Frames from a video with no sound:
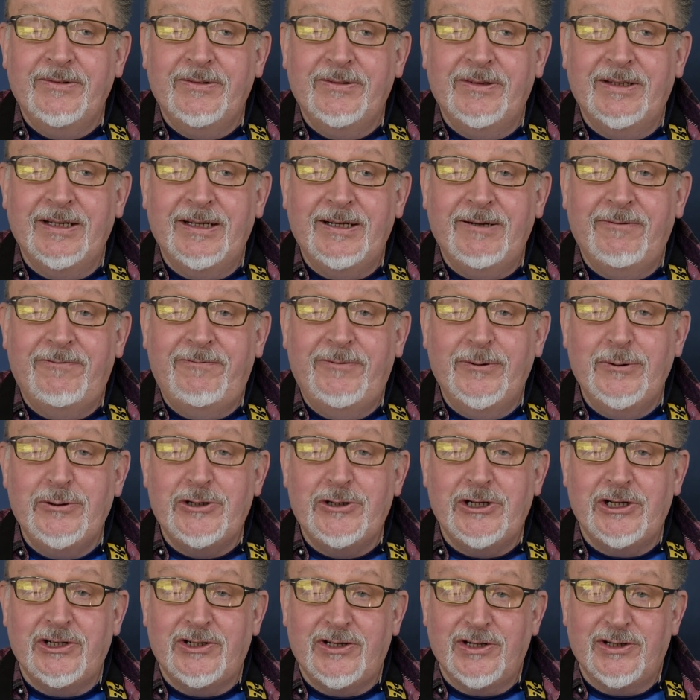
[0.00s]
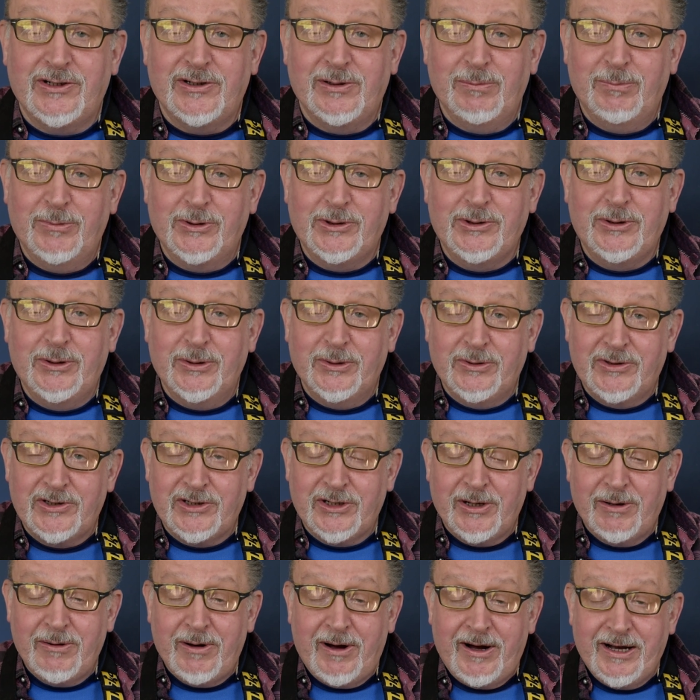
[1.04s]
the Fuji system was good.
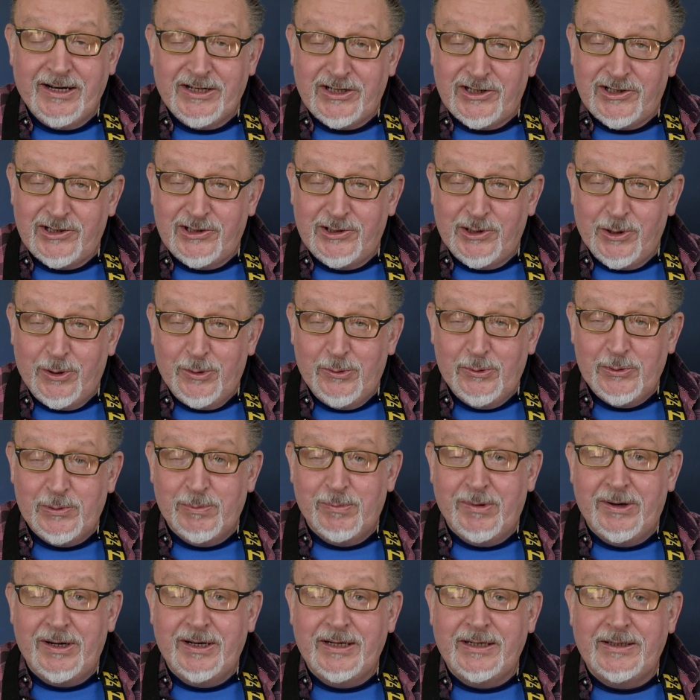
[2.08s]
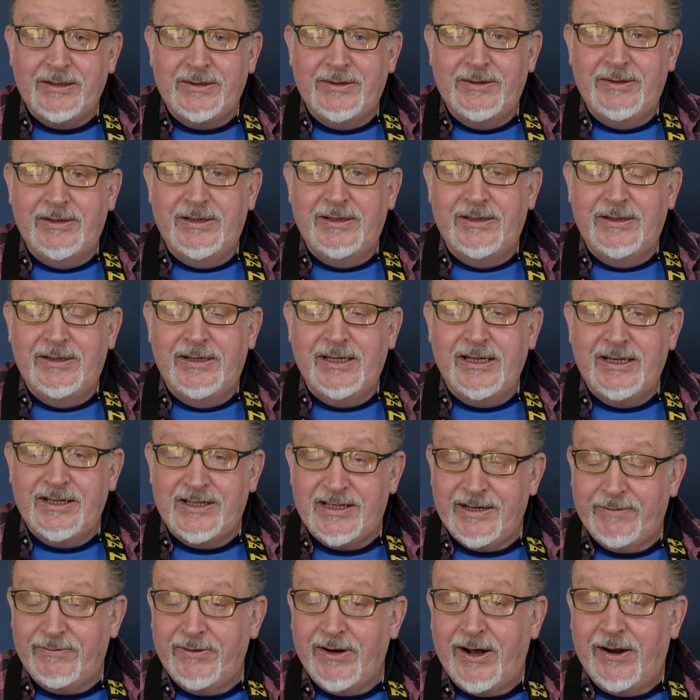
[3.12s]
So I sold my
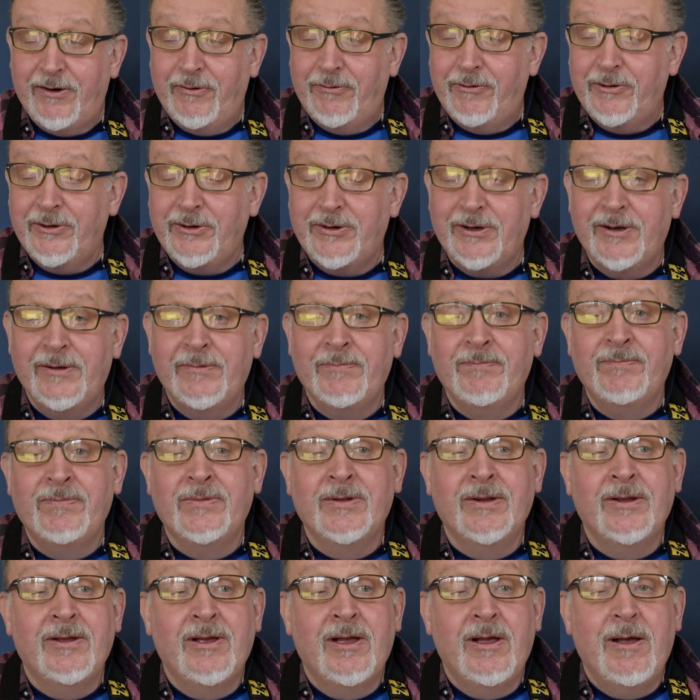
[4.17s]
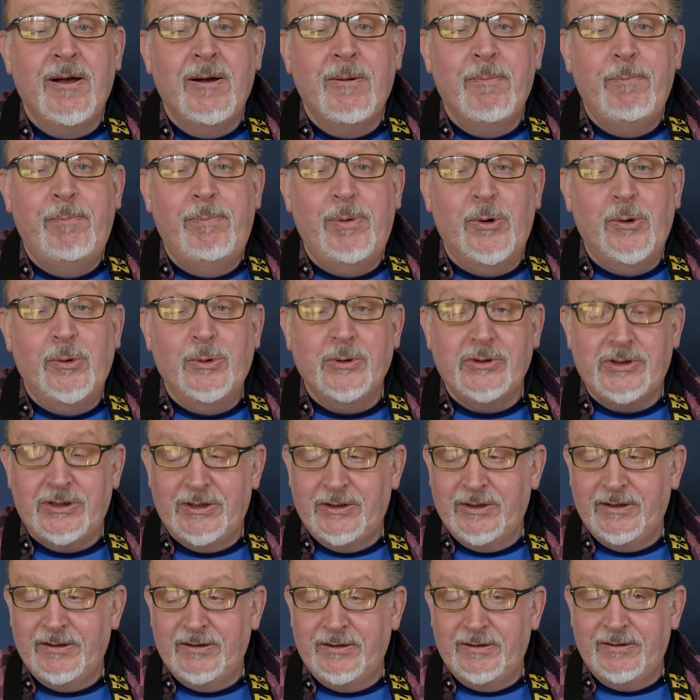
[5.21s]
D700,
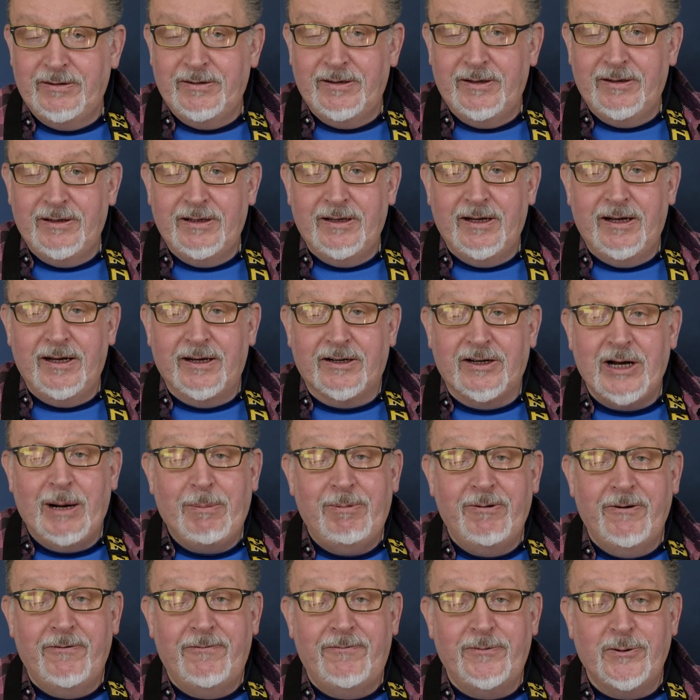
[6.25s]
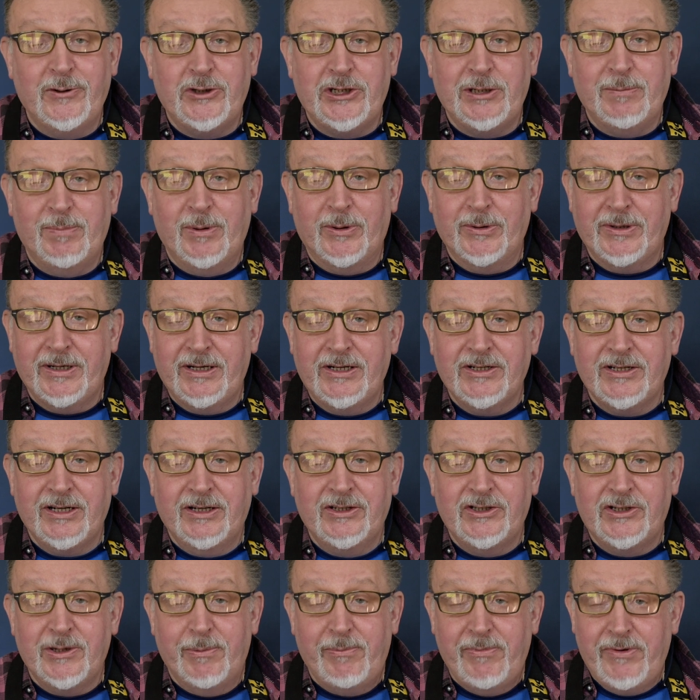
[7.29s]
bought a couple of Fuji bodies
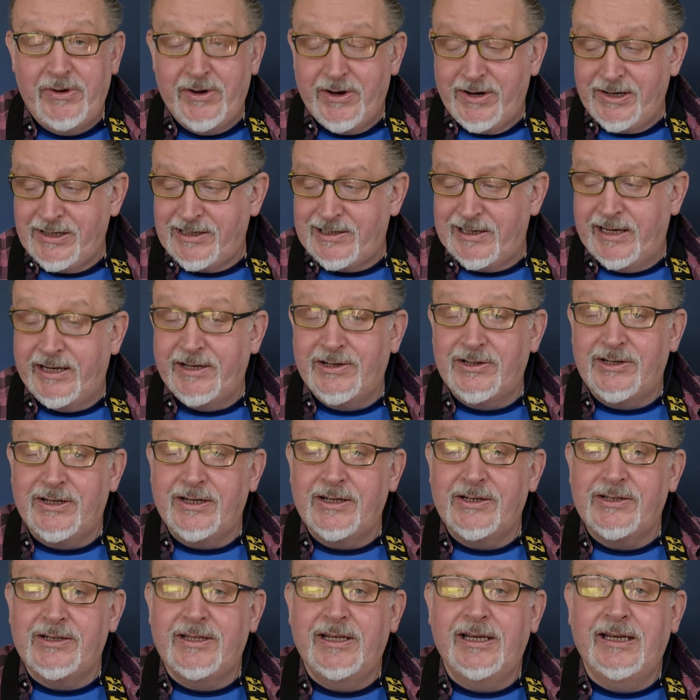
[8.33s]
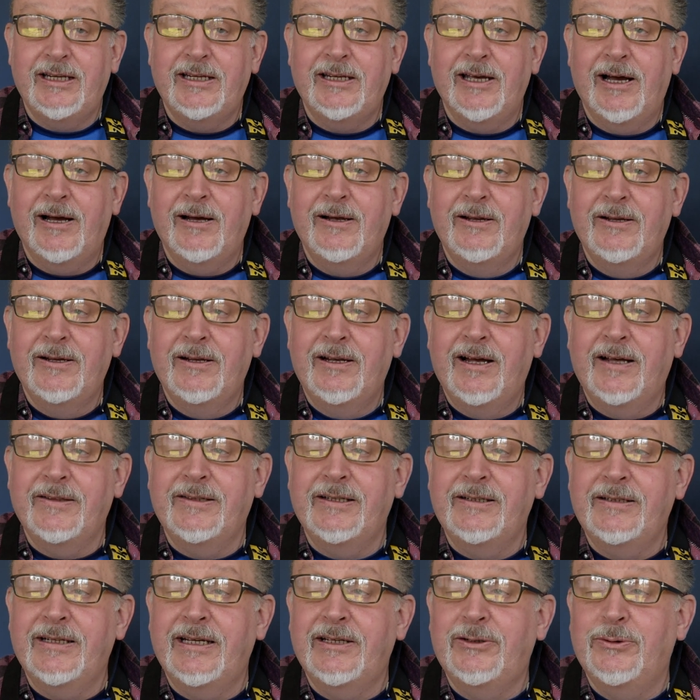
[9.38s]
and some nice lenses. I
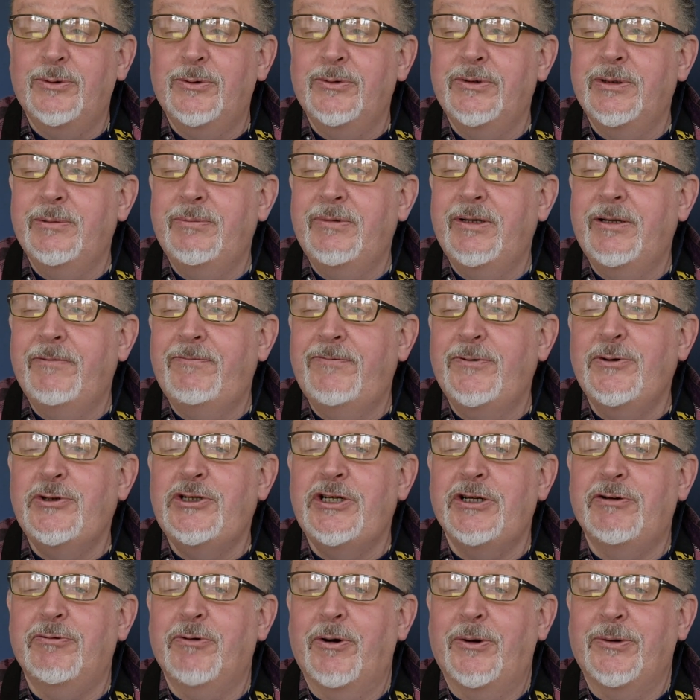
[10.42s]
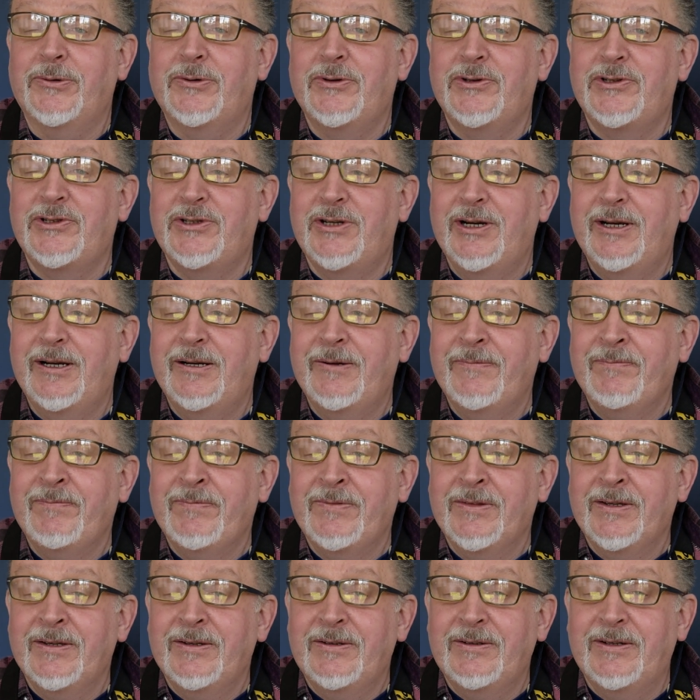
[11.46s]
think they call them the Fujichrons,
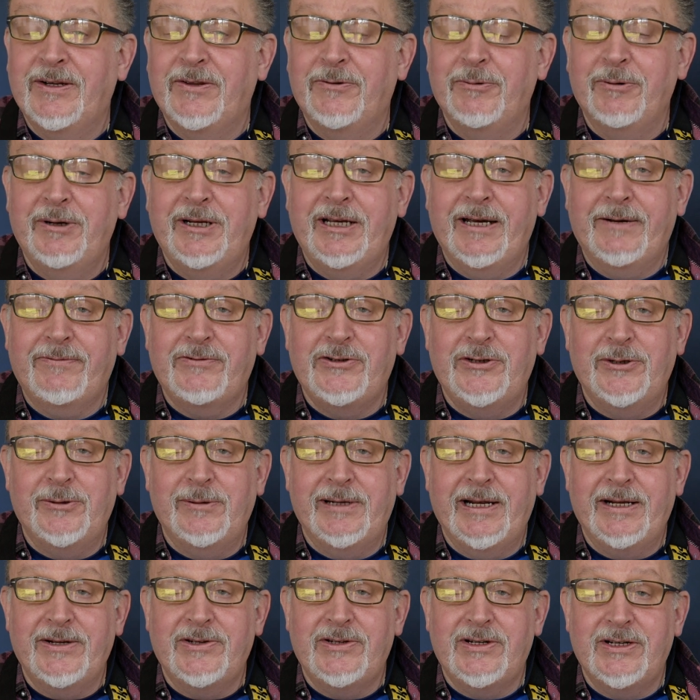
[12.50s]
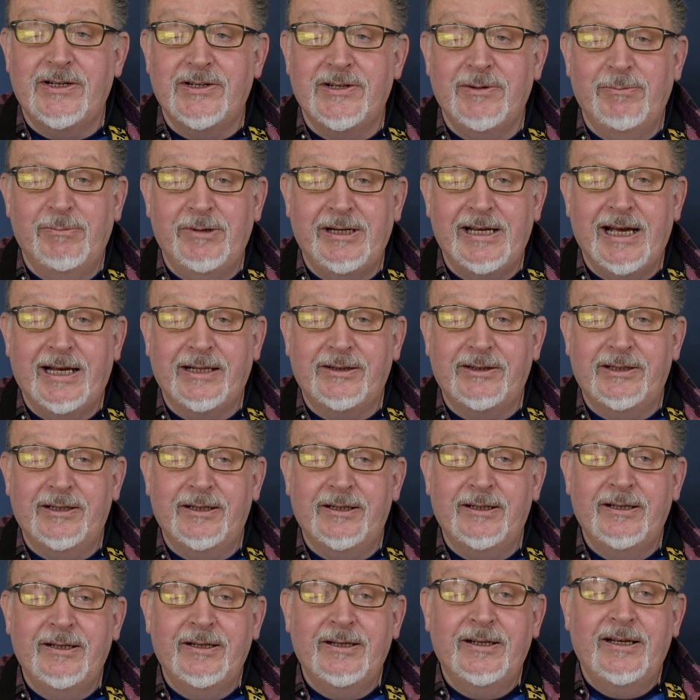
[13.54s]
the 3 f2 lenses, and we had
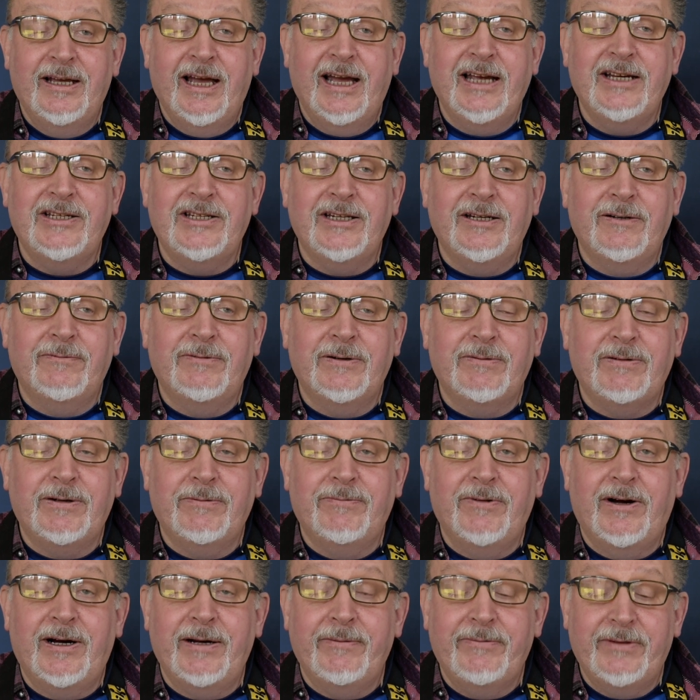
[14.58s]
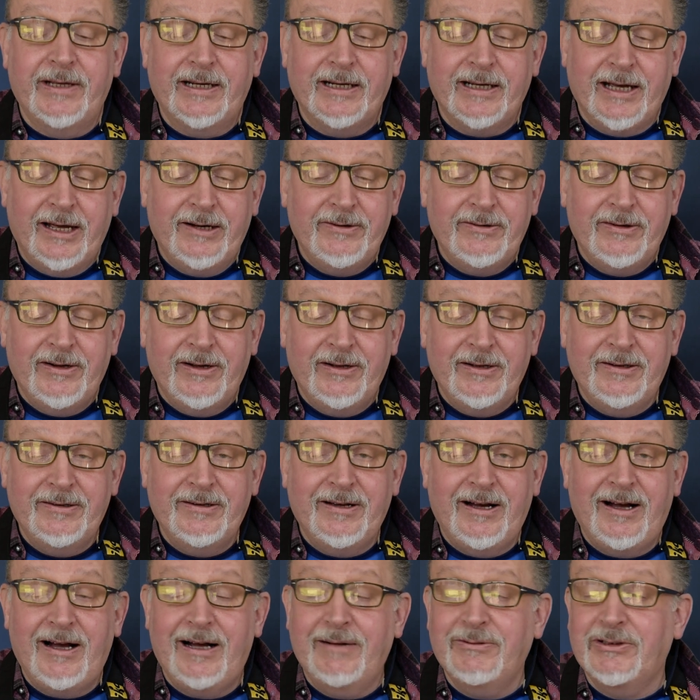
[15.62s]
the 1855 thing. And
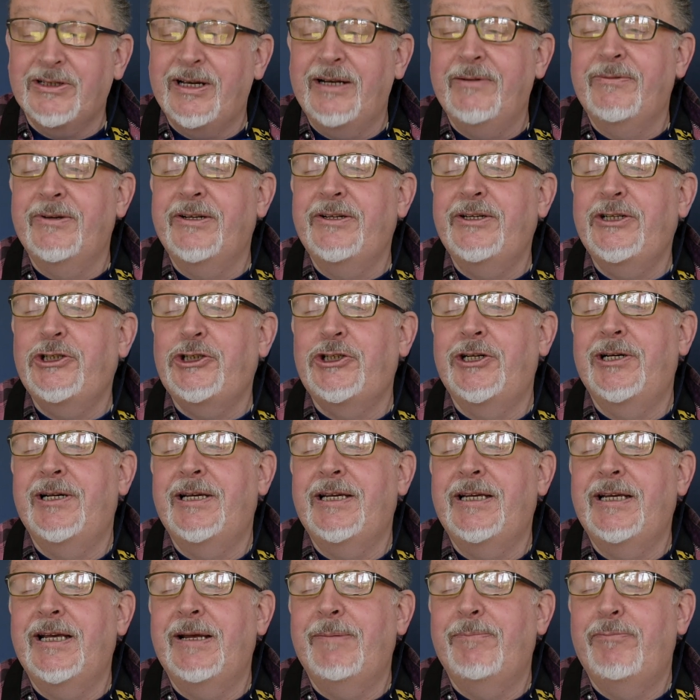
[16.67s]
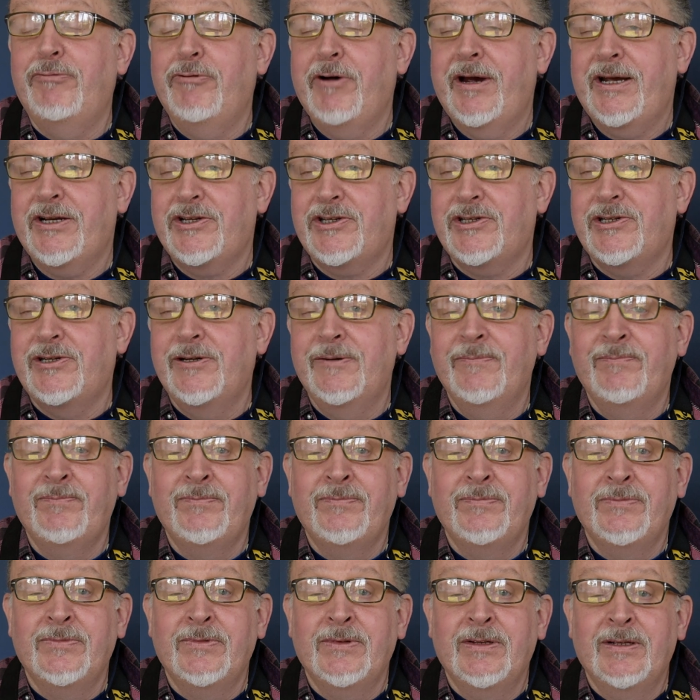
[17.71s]
I was kind of initially impressed
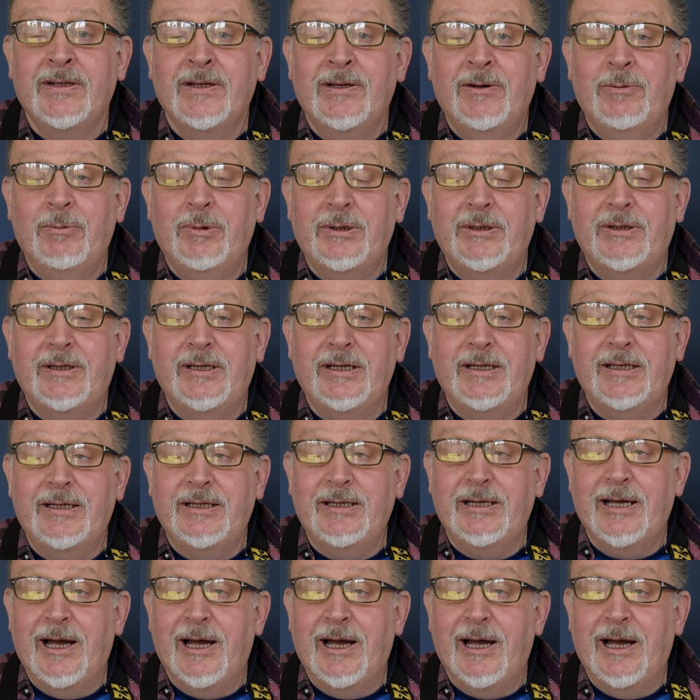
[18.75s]
with the